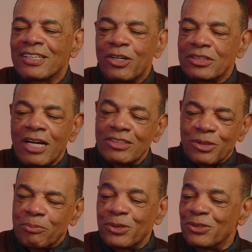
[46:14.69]
coach, I was a
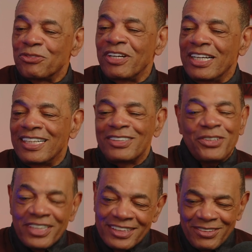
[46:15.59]
Bulls fan. That's
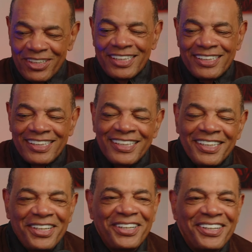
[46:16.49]
crazy, right? That's